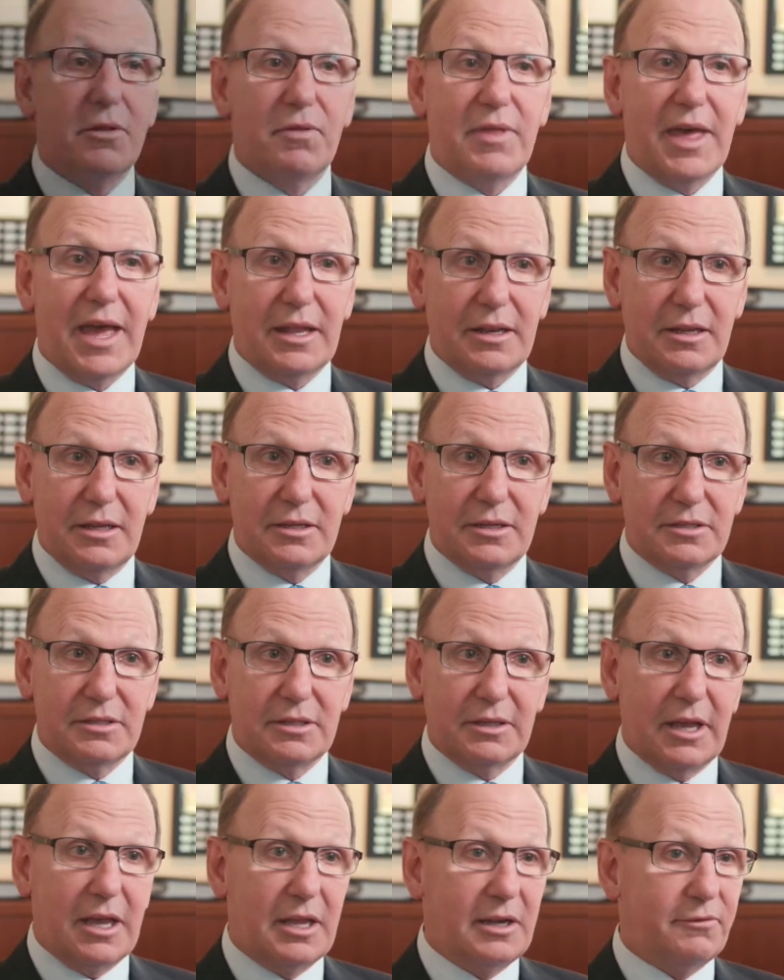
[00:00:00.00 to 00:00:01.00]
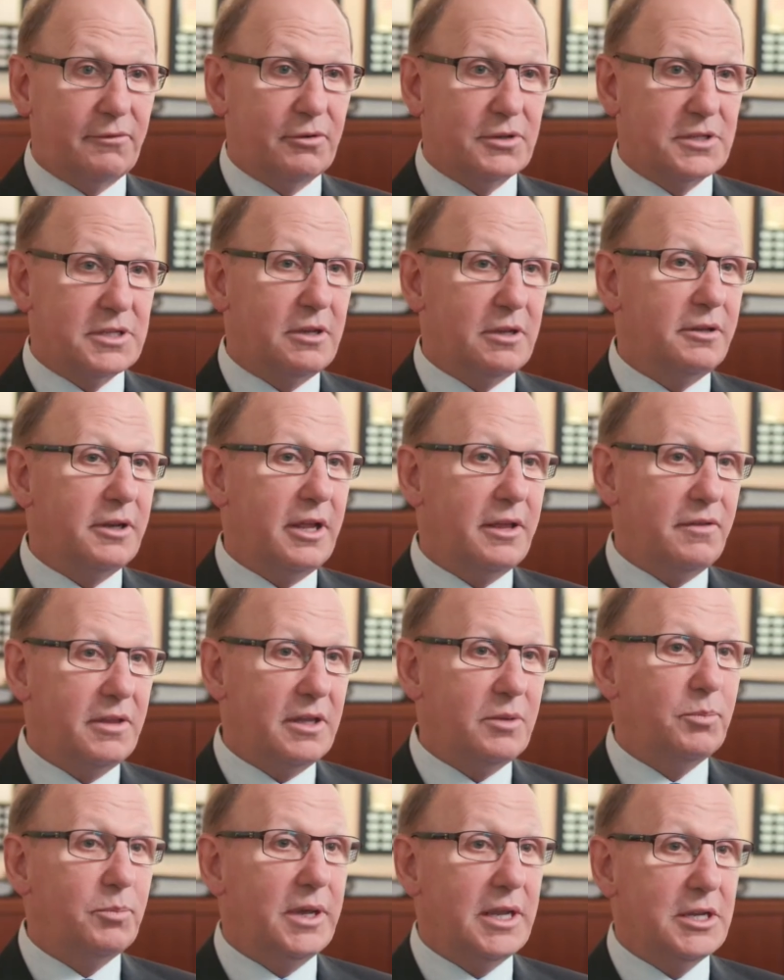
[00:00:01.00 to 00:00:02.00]
That is the kind of result I
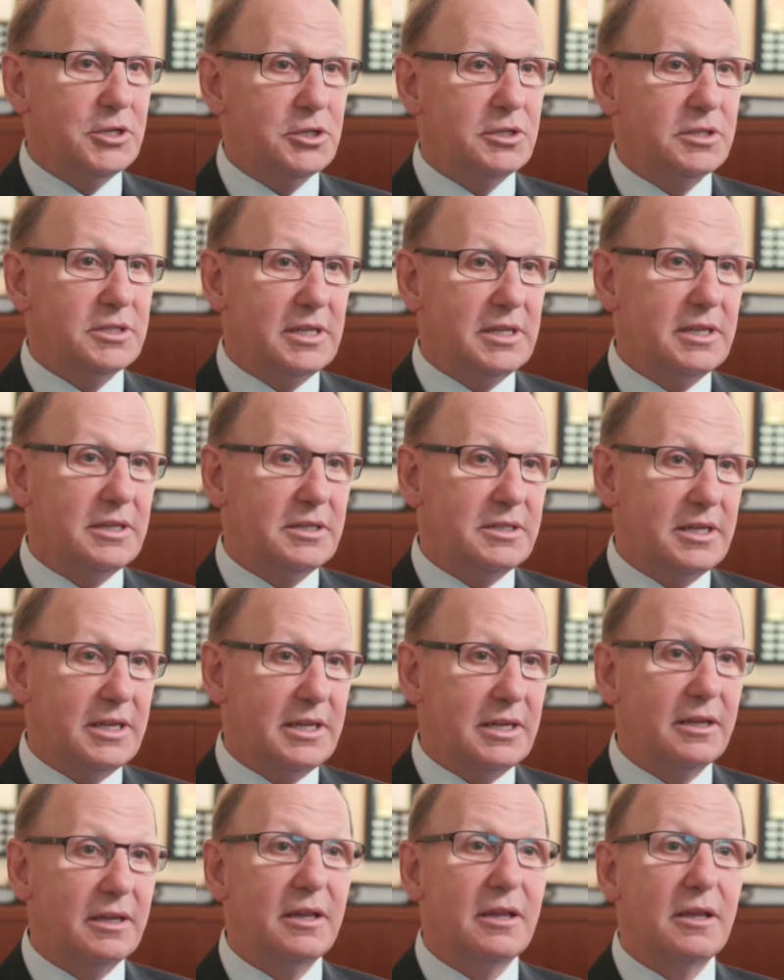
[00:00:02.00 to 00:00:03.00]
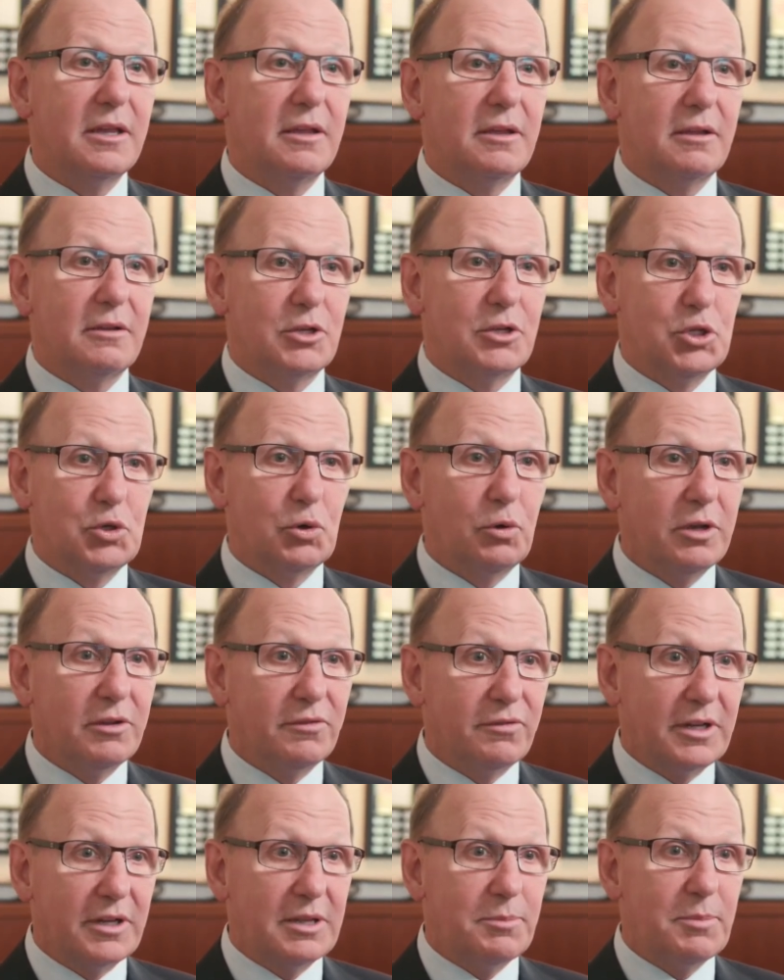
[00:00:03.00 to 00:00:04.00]
think patients can take
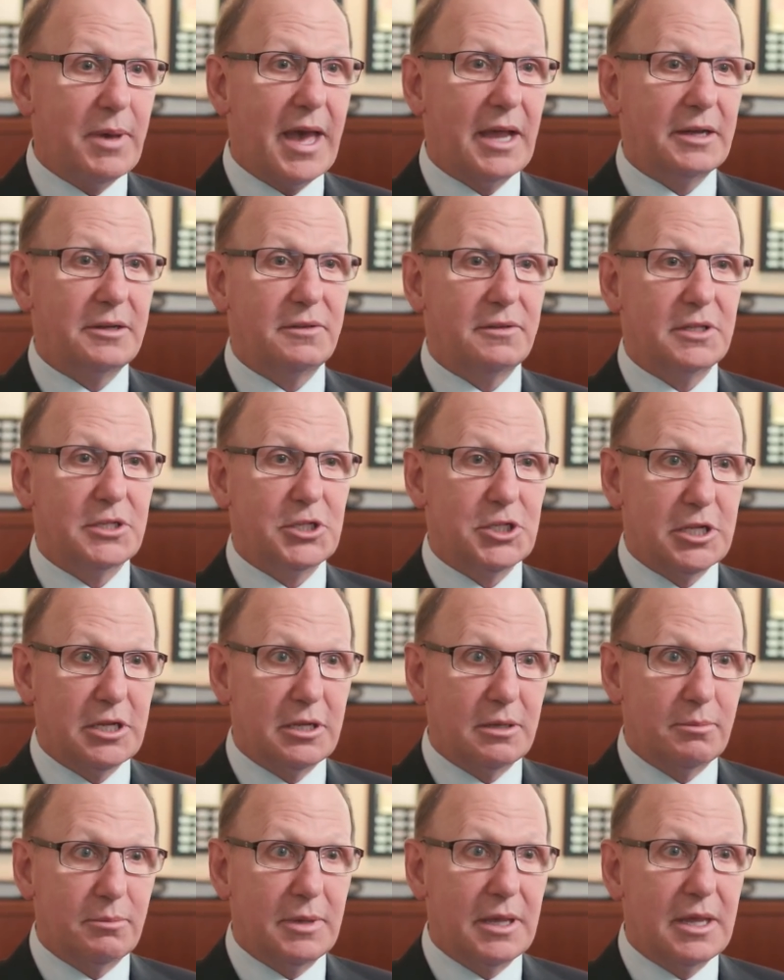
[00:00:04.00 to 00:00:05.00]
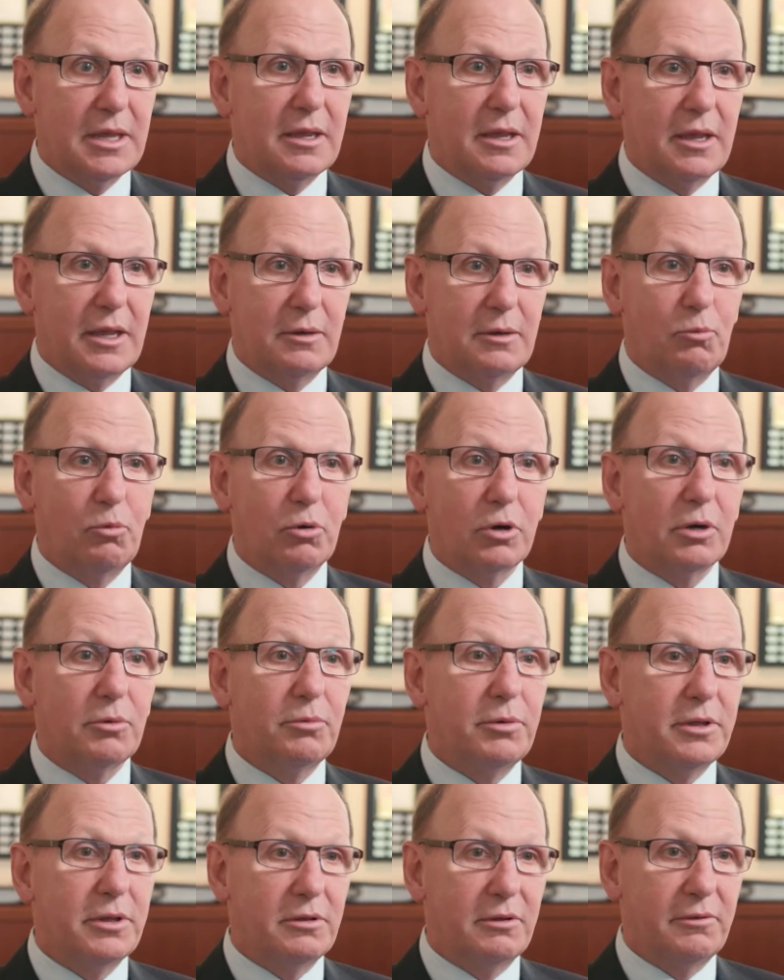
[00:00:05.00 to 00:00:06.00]
joyfully back to the gym and work
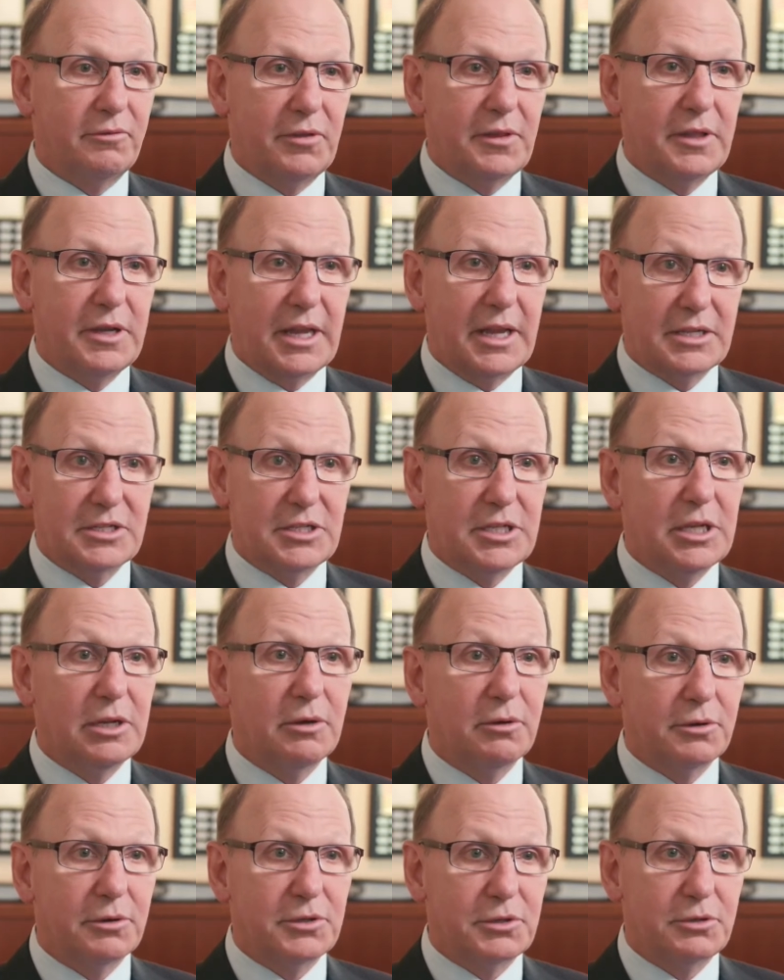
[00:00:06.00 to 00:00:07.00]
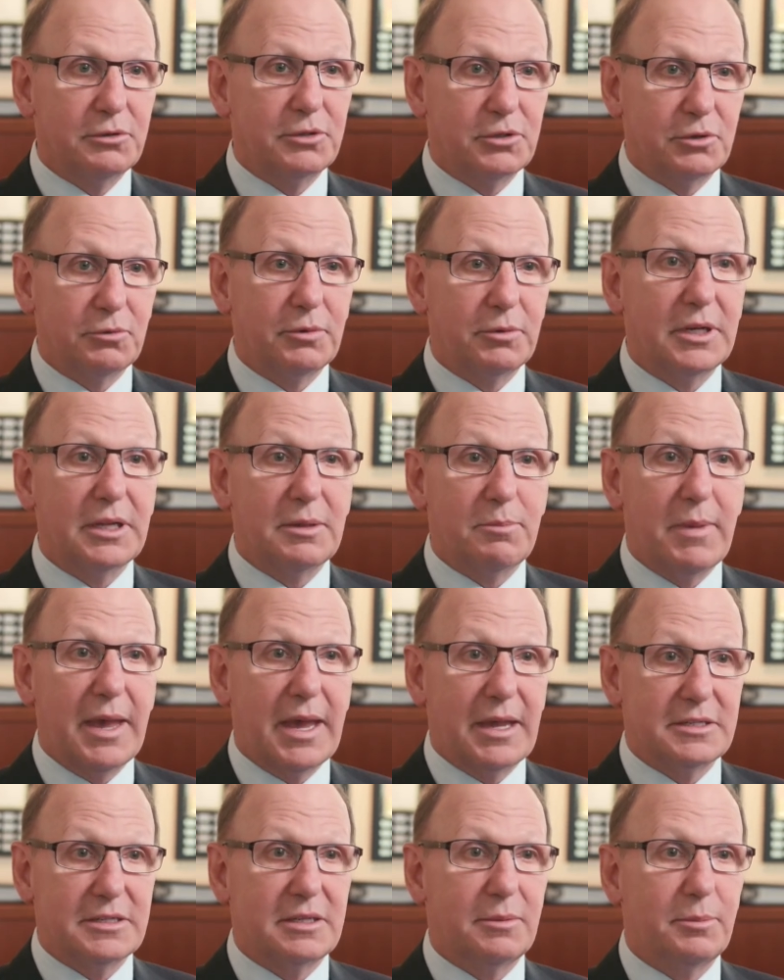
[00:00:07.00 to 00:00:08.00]
with over the next year or two to really
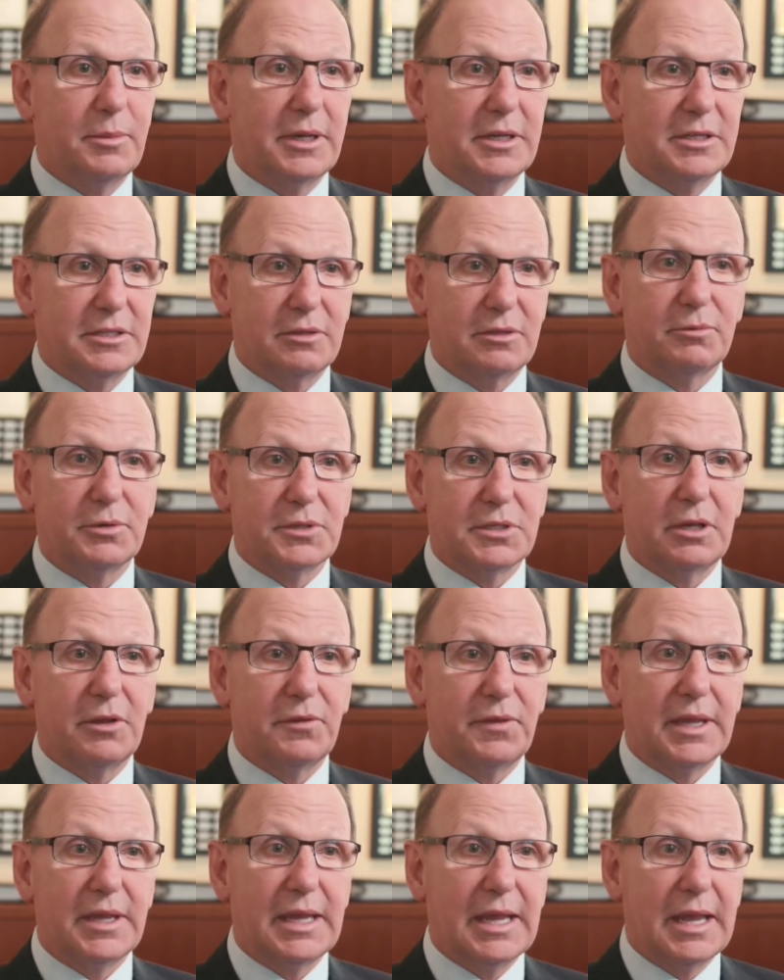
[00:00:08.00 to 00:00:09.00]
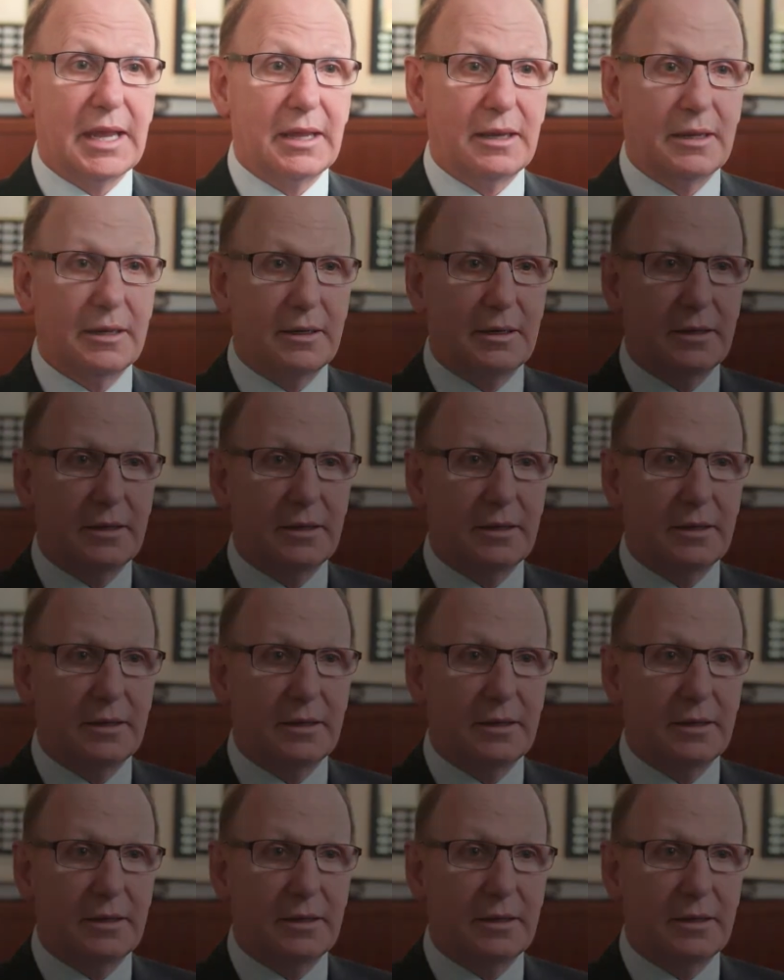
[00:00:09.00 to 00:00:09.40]
maximize the result they get.